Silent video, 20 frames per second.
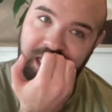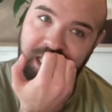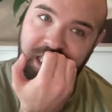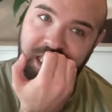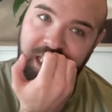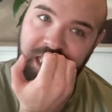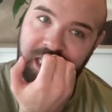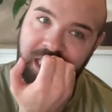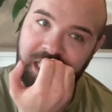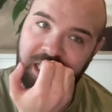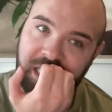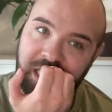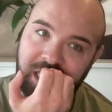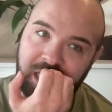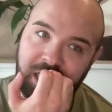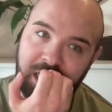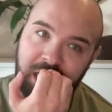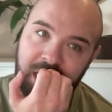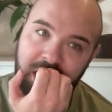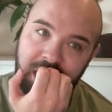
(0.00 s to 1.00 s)

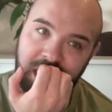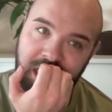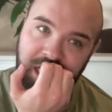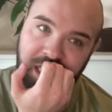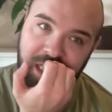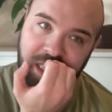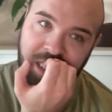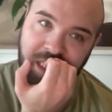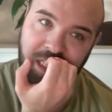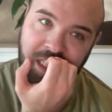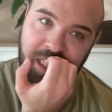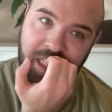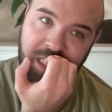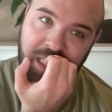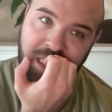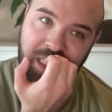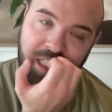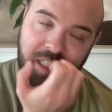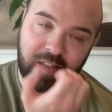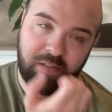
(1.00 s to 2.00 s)

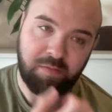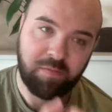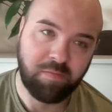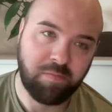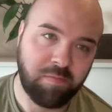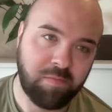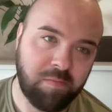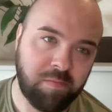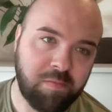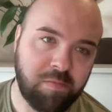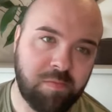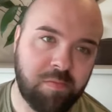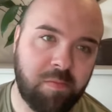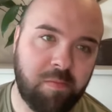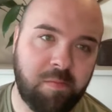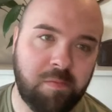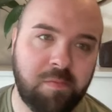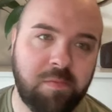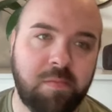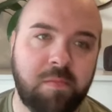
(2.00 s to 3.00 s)

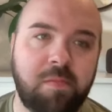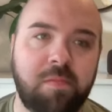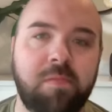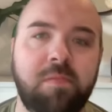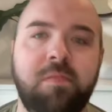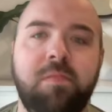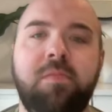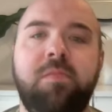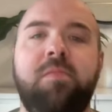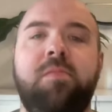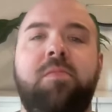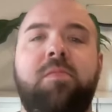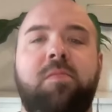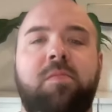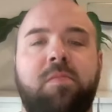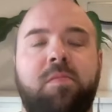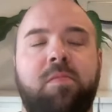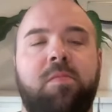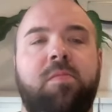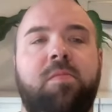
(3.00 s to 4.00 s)

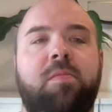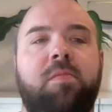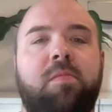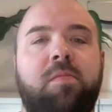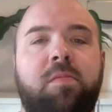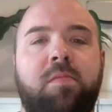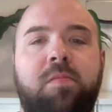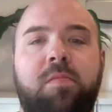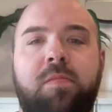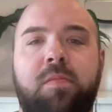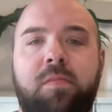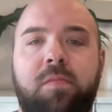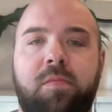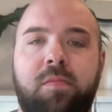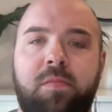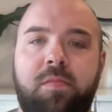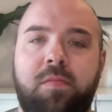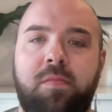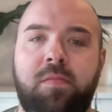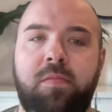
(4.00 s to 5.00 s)

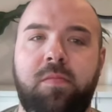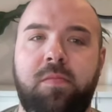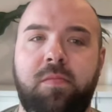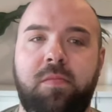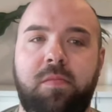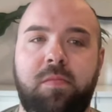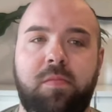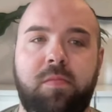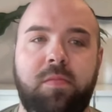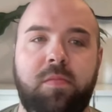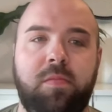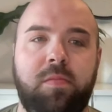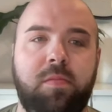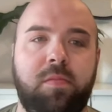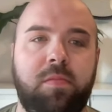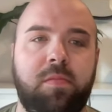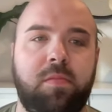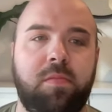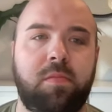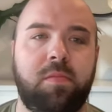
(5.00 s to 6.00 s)

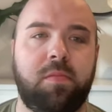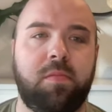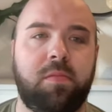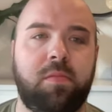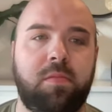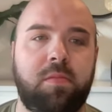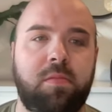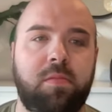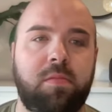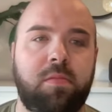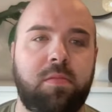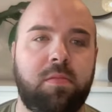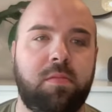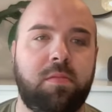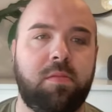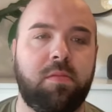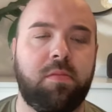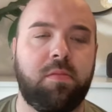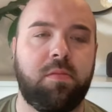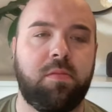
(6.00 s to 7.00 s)

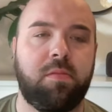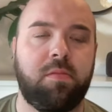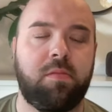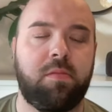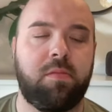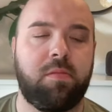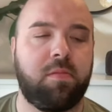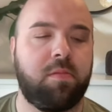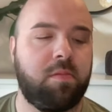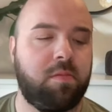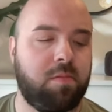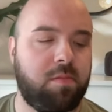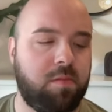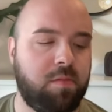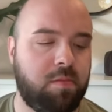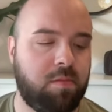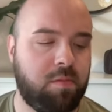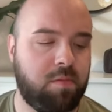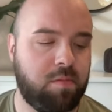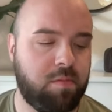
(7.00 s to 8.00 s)
[no speech]